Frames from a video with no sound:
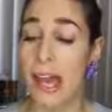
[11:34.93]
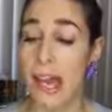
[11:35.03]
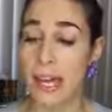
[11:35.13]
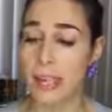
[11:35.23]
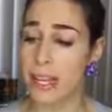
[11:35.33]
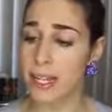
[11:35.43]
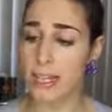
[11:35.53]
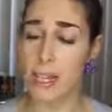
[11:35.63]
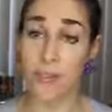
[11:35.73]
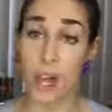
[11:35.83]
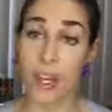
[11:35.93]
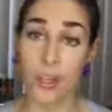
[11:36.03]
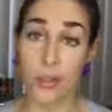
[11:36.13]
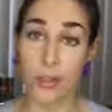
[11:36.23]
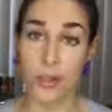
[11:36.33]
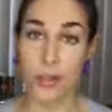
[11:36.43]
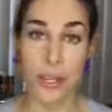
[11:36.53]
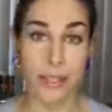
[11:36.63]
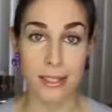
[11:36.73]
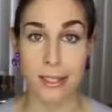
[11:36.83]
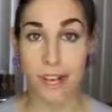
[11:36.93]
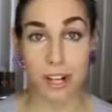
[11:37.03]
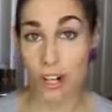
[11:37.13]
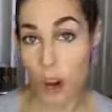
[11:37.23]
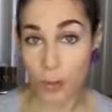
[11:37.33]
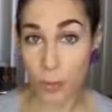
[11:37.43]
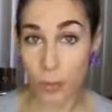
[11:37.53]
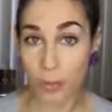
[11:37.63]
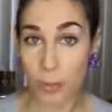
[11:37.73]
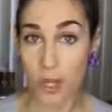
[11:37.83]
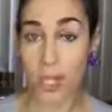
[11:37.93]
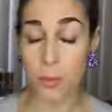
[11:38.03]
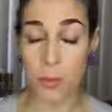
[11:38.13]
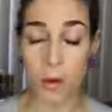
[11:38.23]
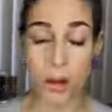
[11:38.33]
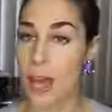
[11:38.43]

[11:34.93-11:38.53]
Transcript: And like I said, I've gotten used to it. It's not uncomfortable for me anymore.